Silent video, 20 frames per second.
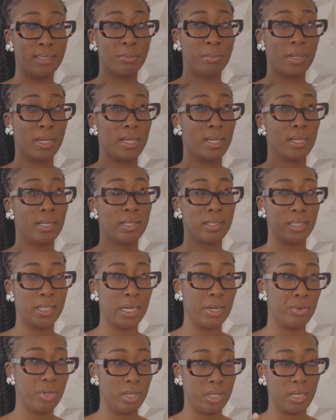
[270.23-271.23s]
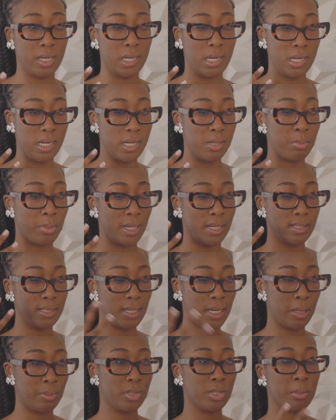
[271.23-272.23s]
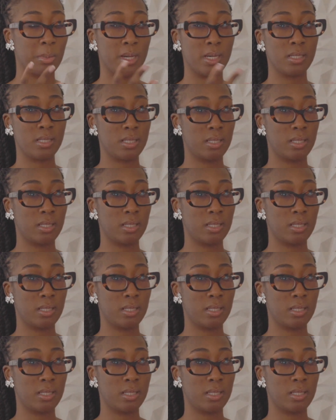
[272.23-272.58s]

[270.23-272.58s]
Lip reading: I need my clarity. I need my time to